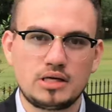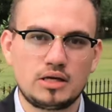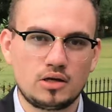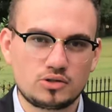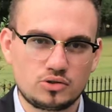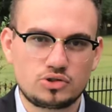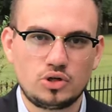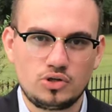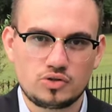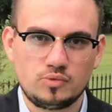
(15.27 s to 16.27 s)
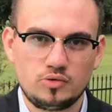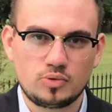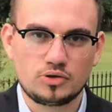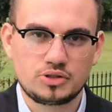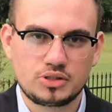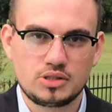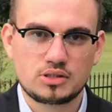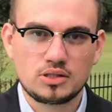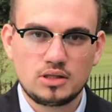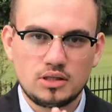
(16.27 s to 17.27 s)
and also show you some new purchases.
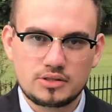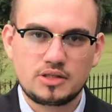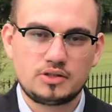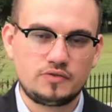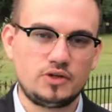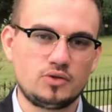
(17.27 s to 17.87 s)
Let's get this video